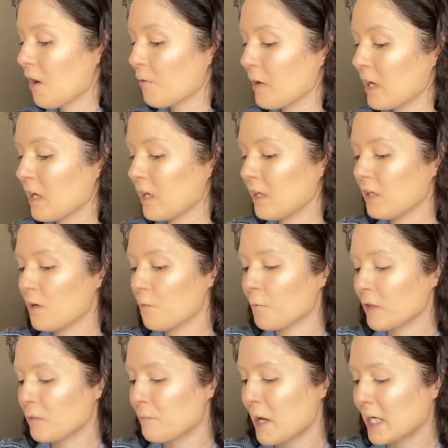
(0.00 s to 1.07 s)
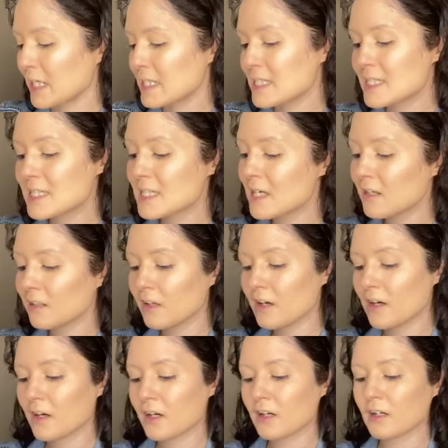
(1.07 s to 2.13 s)
in with my
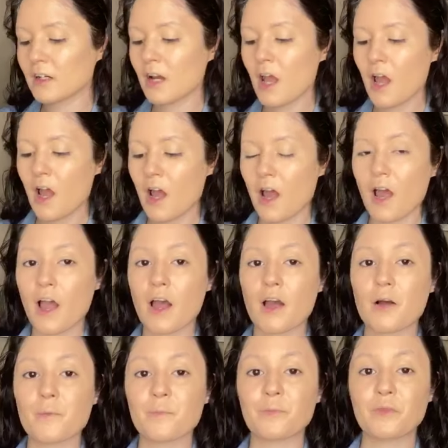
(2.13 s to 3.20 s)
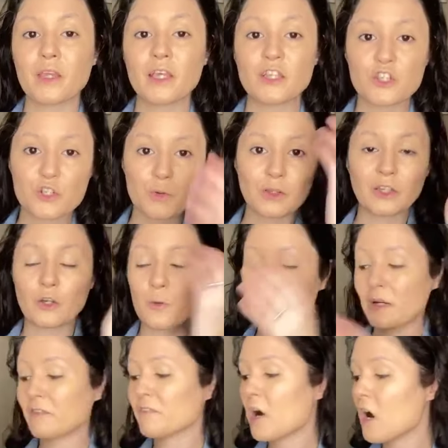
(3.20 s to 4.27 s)
concealer and do a little bit
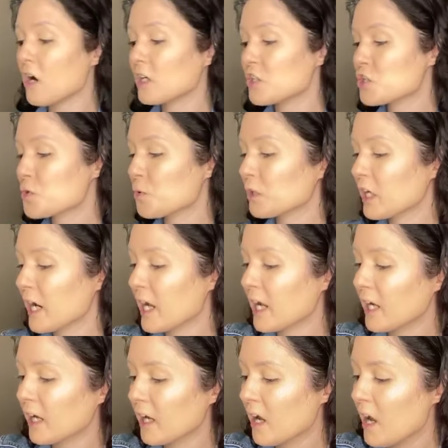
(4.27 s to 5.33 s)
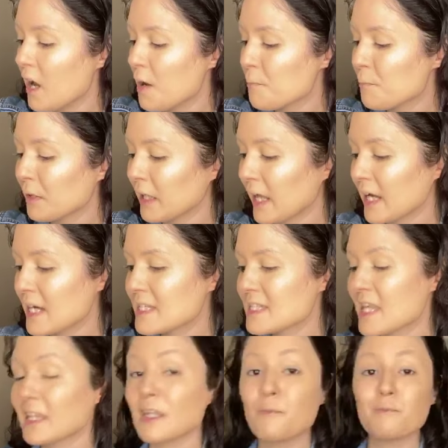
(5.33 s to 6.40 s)
of contouring. But like I said,
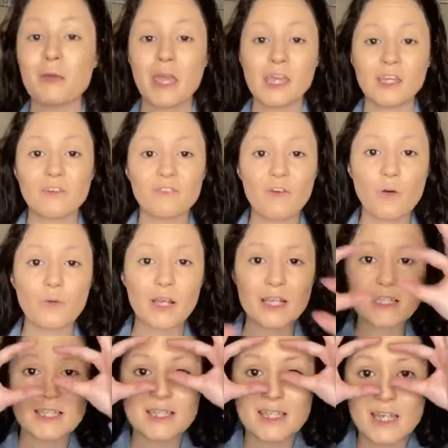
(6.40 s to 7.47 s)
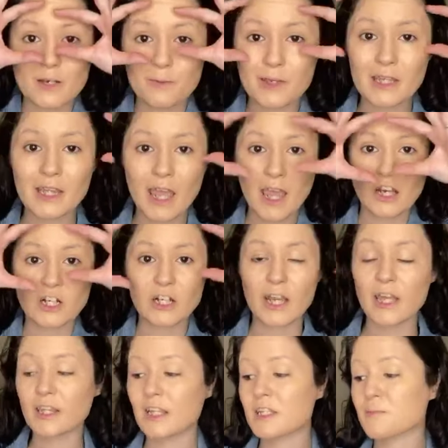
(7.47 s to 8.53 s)
the main focus is going to be the area
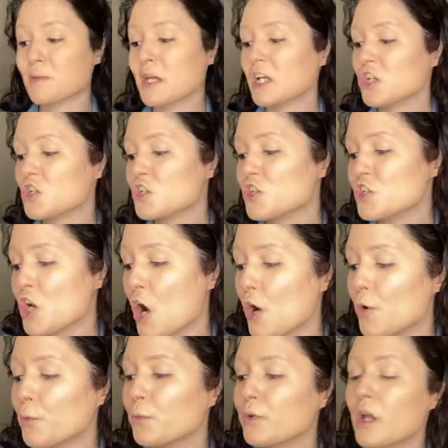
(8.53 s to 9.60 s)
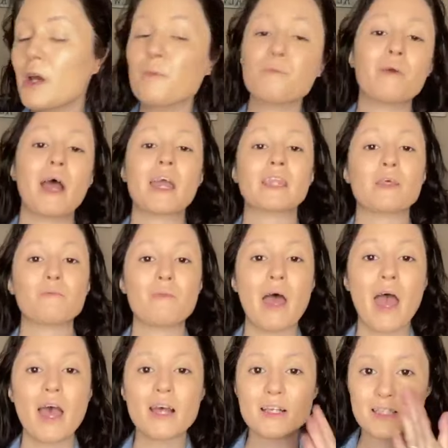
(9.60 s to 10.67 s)
that's being shown by the
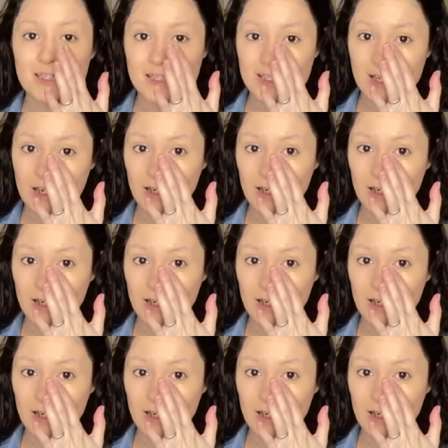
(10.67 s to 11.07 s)
mask.